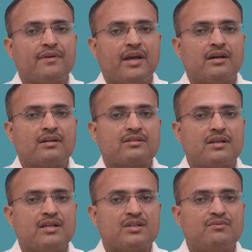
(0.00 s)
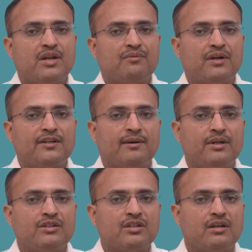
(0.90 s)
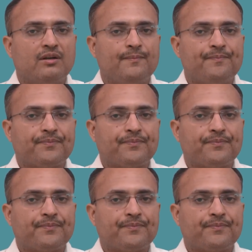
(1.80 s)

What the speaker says: heirs is very fundamental